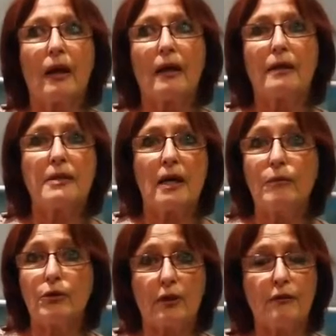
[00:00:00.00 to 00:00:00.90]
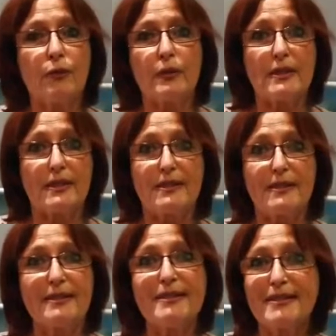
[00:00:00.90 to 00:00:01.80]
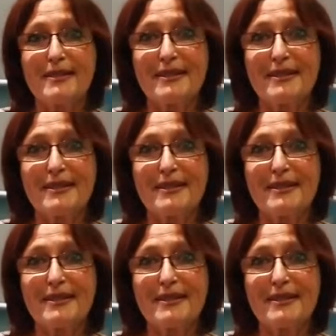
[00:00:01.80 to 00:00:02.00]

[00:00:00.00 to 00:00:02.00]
And I'm looking for assistance.